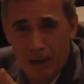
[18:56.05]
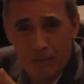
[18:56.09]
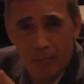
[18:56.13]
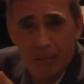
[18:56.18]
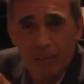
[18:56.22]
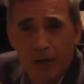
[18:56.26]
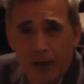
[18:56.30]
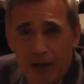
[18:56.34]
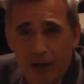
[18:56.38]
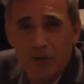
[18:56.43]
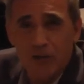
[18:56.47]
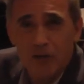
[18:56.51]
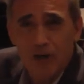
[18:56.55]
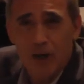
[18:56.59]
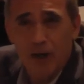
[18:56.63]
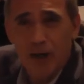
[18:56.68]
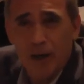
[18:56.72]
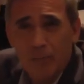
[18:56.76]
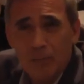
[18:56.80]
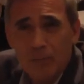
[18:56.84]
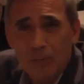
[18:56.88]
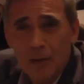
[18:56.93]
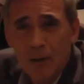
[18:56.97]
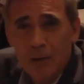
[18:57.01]
You can
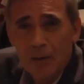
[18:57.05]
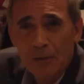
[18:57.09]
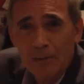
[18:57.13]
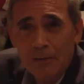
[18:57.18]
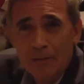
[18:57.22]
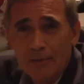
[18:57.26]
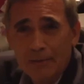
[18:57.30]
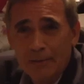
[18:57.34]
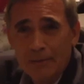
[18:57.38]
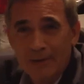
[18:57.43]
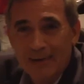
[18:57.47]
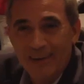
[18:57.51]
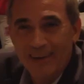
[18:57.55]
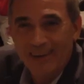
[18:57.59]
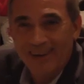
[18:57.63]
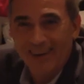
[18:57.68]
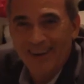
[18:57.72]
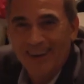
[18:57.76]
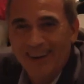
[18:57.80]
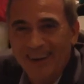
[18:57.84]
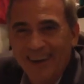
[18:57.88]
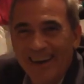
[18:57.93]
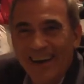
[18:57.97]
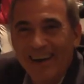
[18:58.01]
save a lot of money on
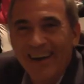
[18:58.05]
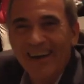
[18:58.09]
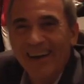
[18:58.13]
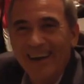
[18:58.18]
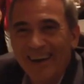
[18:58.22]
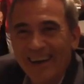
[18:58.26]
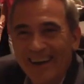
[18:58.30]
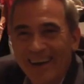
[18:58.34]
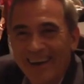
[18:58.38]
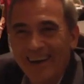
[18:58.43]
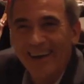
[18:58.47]
your premium.